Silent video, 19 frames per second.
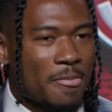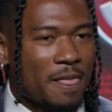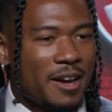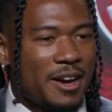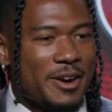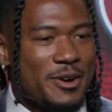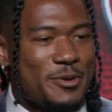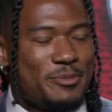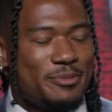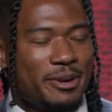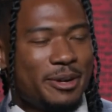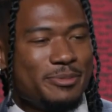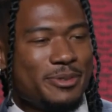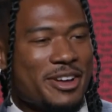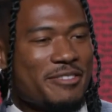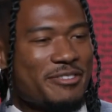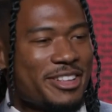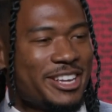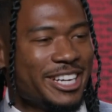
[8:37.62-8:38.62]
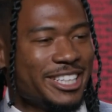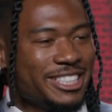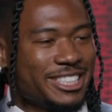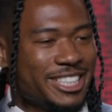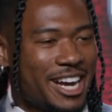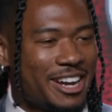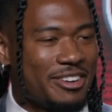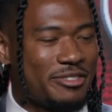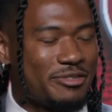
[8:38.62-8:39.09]
I'm definitely
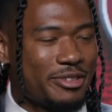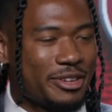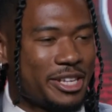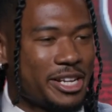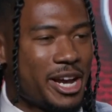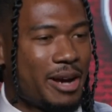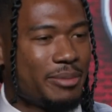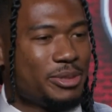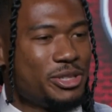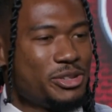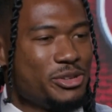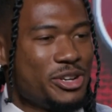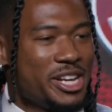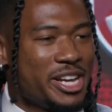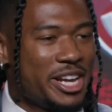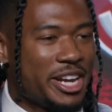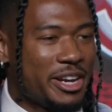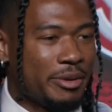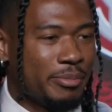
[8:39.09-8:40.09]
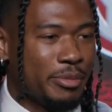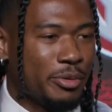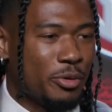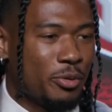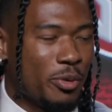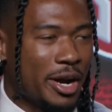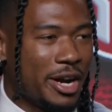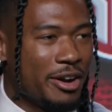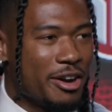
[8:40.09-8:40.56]
excited for the opportunity, and I'm
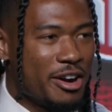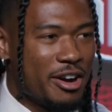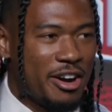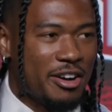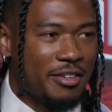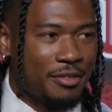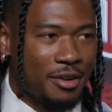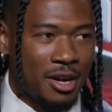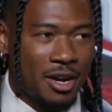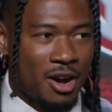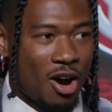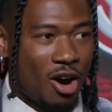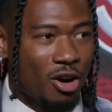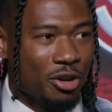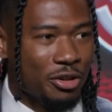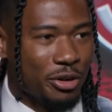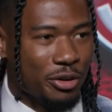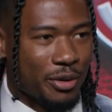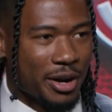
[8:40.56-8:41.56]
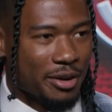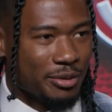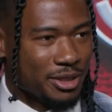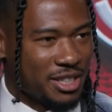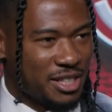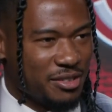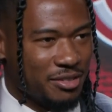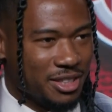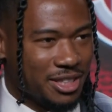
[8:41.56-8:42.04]
aware of all the great
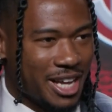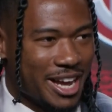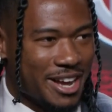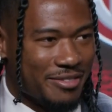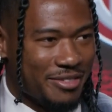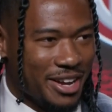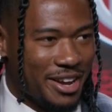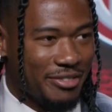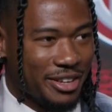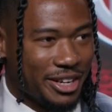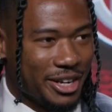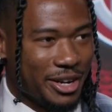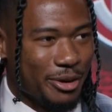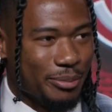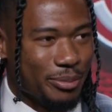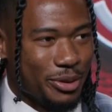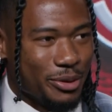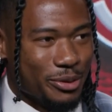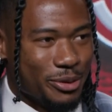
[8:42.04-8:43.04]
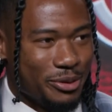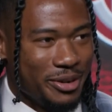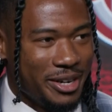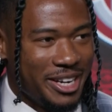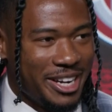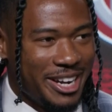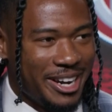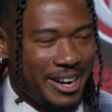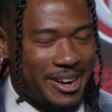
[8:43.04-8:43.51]
receivers that have definitely come through.
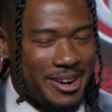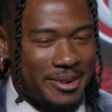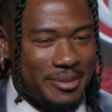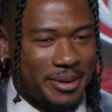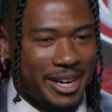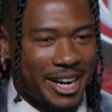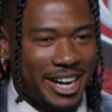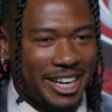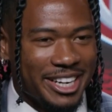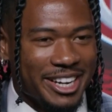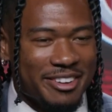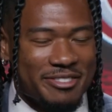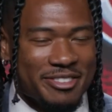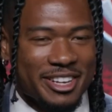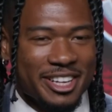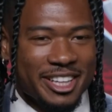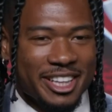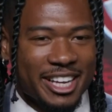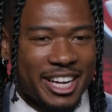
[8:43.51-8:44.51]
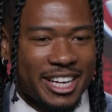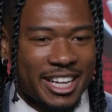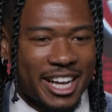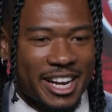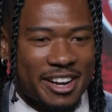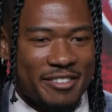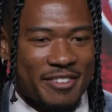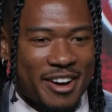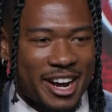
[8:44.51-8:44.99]
And I definitely think
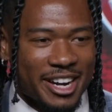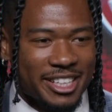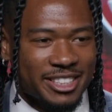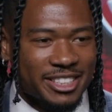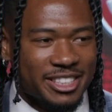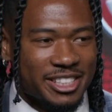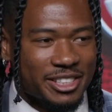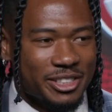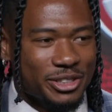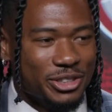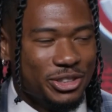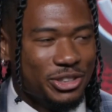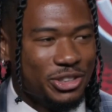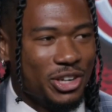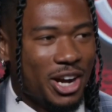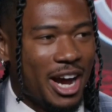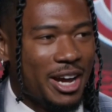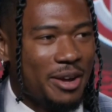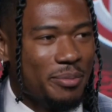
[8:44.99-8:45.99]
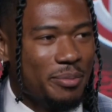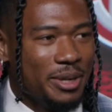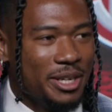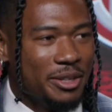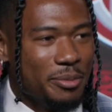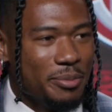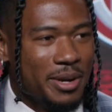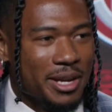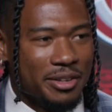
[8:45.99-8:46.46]
that if I continue to try and be
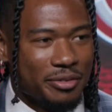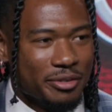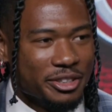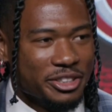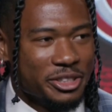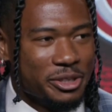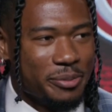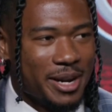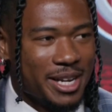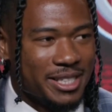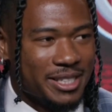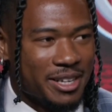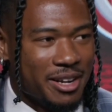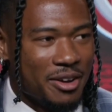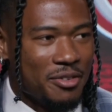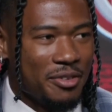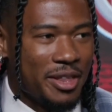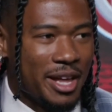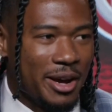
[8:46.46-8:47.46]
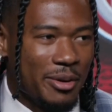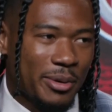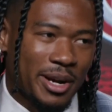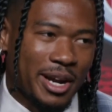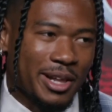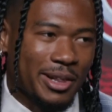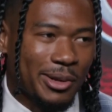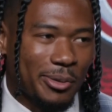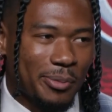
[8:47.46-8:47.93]
the best version of myself, that when
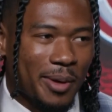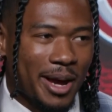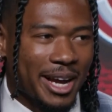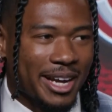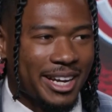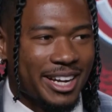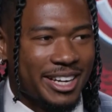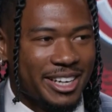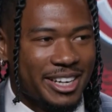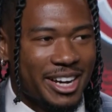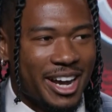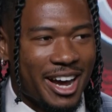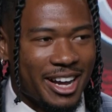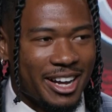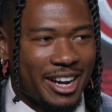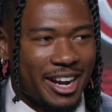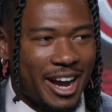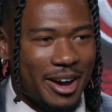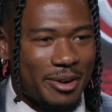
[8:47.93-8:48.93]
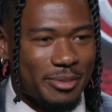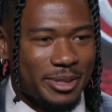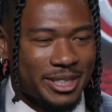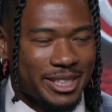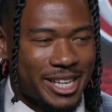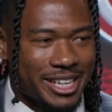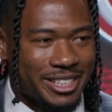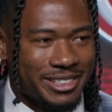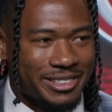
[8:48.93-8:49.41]
I look back at it, I'll be
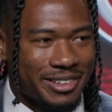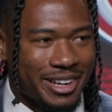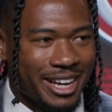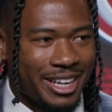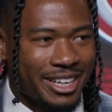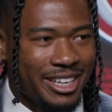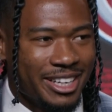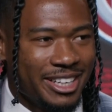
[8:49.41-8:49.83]
satisfied.